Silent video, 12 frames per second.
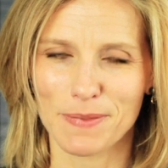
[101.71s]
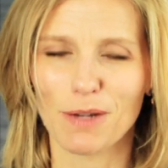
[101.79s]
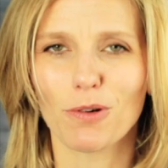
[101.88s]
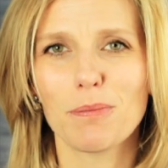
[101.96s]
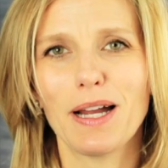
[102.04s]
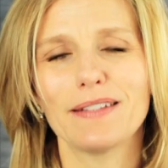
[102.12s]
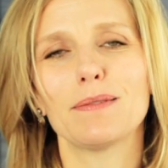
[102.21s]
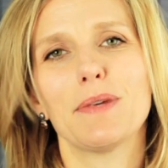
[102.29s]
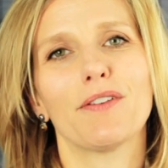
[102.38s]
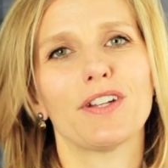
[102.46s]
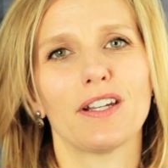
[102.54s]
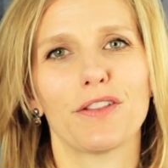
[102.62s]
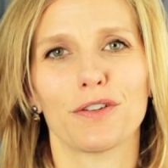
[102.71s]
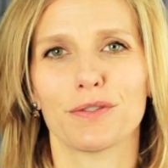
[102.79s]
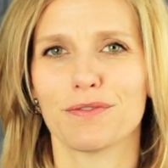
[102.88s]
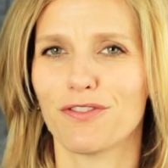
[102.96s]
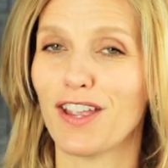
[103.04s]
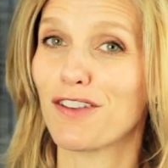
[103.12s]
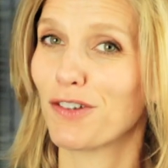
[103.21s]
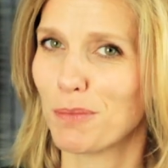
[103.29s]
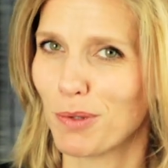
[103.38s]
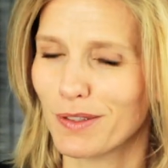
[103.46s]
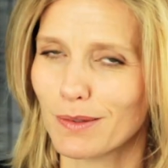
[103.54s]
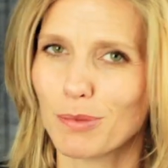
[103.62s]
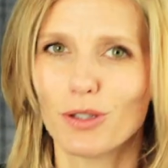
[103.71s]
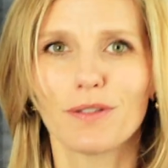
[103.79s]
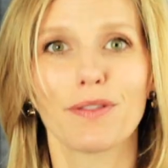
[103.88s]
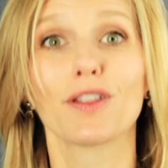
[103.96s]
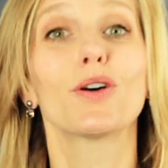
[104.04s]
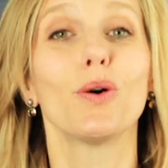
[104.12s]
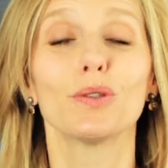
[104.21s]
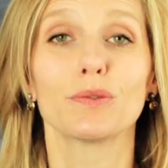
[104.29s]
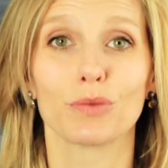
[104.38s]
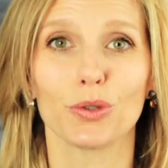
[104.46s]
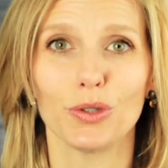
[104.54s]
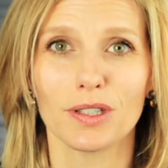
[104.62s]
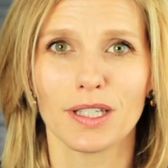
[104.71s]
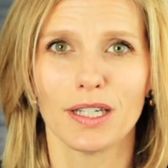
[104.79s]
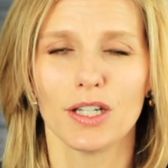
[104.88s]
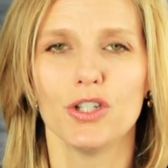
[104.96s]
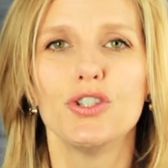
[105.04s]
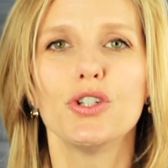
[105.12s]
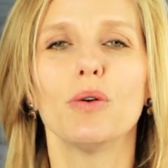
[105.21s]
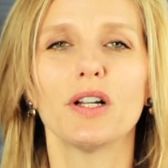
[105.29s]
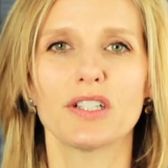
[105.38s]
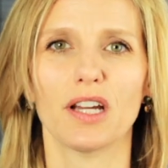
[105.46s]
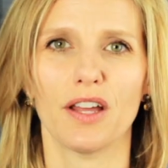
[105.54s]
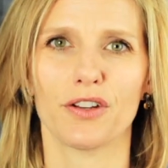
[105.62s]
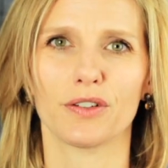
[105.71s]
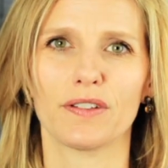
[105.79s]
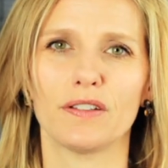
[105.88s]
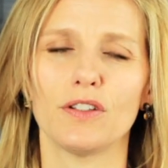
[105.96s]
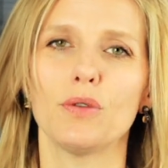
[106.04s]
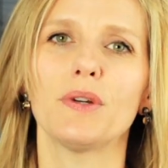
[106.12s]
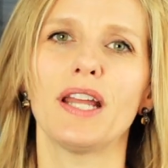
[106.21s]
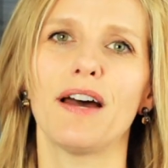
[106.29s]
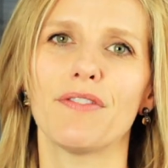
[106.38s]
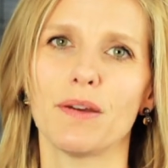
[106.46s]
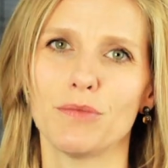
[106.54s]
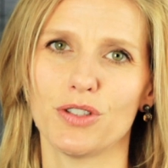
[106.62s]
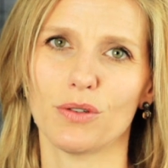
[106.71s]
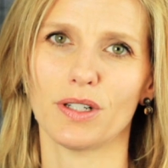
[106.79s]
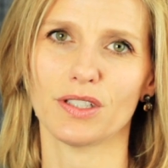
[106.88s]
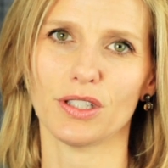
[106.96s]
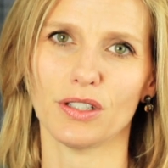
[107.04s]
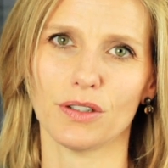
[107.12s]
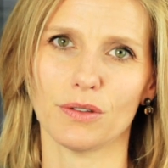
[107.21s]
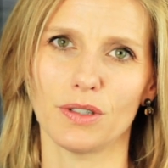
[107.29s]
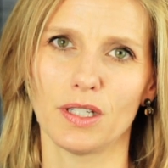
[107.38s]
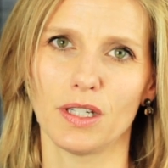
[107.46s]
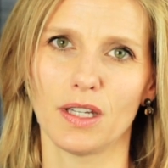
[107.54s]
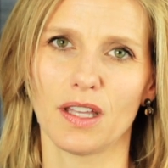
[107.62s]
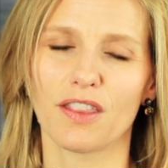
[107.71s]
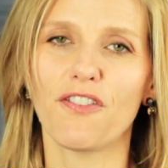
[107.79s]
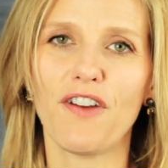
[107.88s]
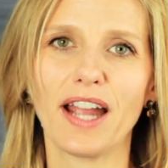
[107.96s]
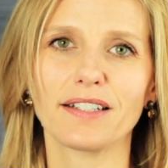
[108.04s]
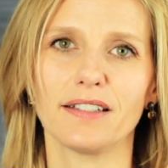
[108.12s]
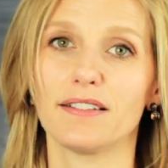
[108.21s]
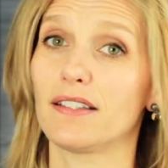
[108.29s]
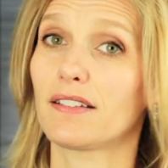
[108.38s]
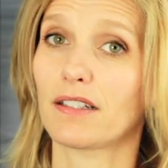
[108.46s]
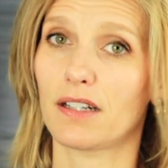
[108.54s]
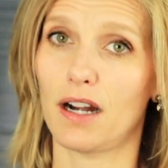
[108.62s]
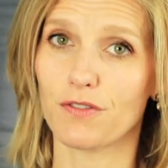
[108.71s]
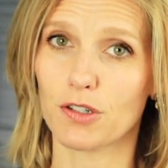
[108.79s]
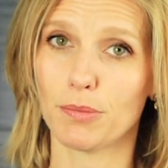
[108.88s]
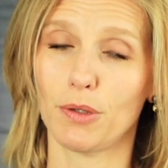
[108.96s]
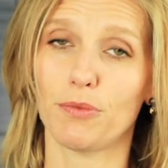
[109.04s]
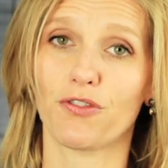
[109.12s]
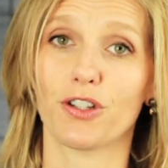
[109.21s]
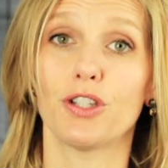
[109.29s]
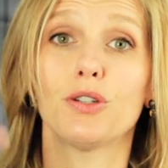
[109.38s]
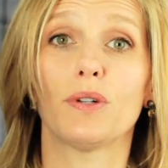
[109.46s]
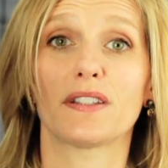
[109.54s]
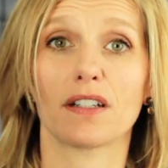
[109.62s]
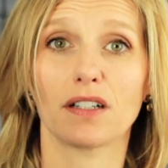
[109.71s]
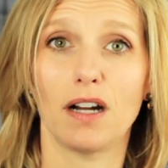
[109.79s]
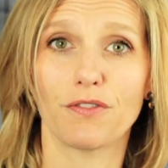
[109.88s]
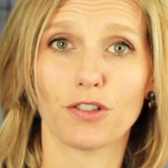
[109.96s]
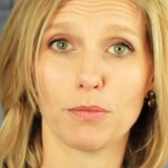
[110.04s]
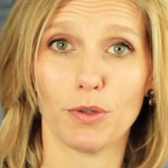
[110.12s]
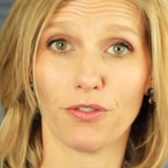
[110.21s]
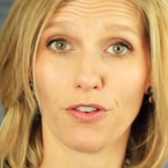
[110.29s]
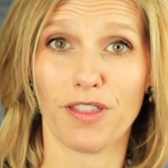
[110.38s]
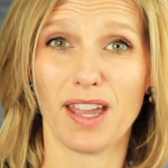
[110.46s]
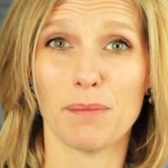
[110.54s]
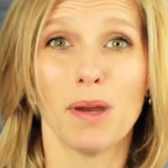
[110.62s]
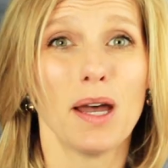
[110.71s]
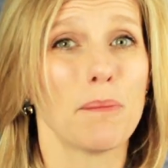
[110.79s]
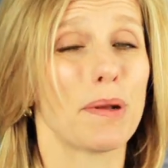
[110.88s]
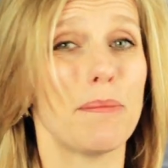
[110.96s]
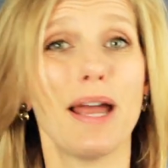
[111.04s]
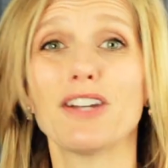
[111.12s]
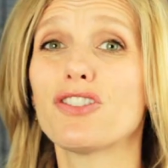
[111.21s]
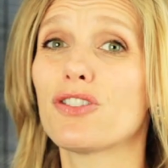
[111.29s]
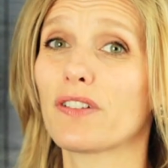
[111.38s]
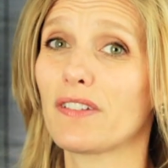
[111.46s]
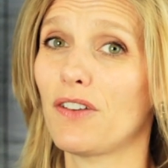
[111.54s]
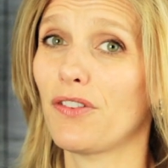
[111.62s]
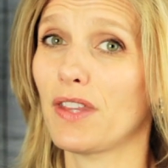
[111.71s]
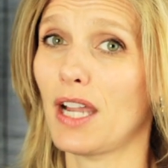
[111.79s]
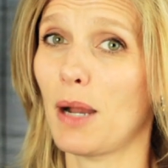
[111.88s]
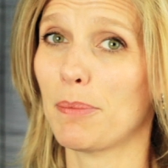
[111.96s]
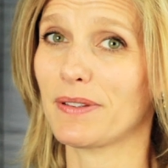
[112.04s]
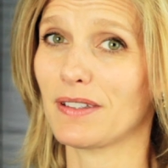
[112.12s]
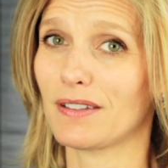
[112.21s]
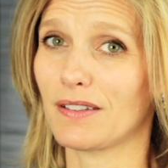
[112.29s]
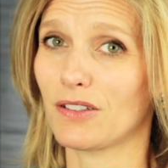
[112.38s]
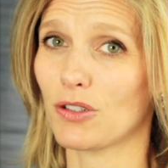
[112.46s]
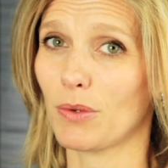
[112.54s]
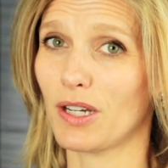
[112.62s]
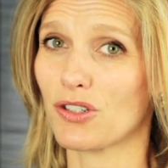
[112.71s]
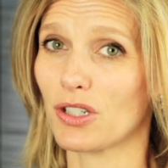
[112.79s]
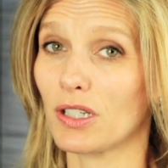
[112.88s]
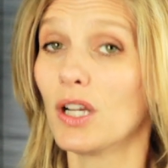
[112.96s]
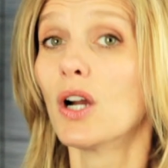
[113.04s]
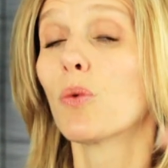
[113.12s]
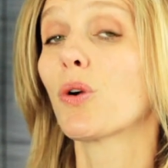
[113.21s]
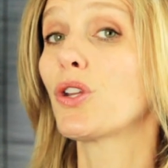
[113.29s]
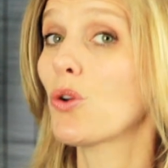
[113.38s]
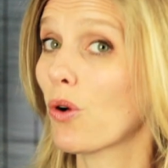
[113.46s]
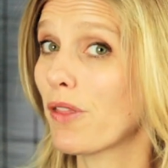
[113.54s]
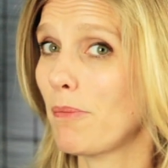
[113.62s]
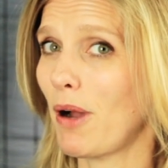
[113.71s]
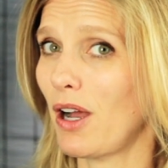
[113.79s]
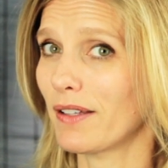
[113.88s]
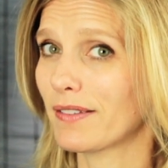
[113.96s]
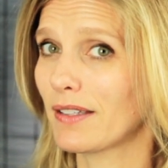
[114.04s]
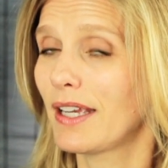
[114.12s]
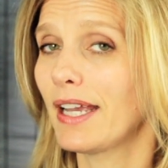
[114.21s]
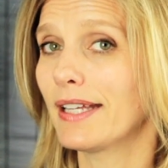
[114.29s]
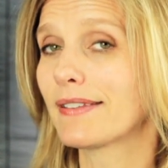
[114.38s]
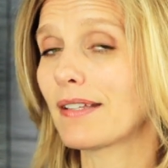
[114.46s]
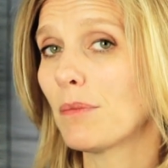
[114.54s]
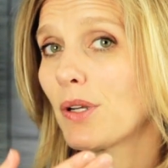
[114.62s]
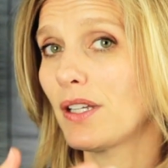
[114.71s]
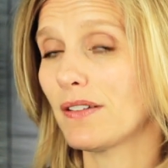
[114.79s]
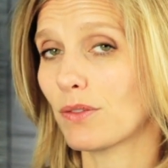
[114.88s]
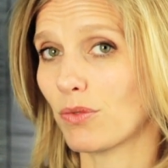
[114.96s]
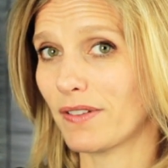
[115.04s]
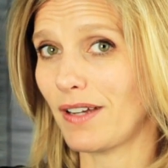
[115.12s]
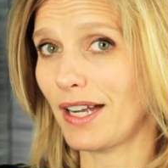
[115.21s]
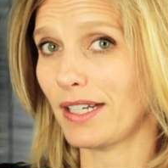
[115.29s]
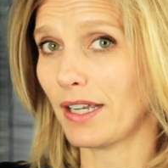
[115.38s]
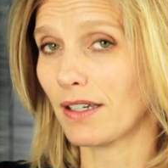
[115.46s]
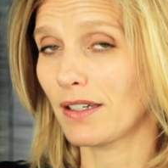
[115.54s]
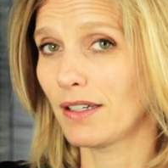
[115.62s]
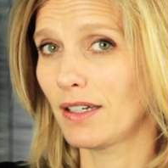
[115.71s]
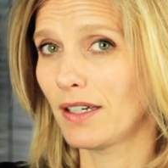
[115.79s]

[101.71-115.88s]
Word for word: It reminds me of another favorite principle the golden rule do unto others as you would have them do unto you. The fact is, it's uncomfortable for you, it's uncomfortable for them. But imagine yourself in the opposite situation where you're the boss and someone is resigning.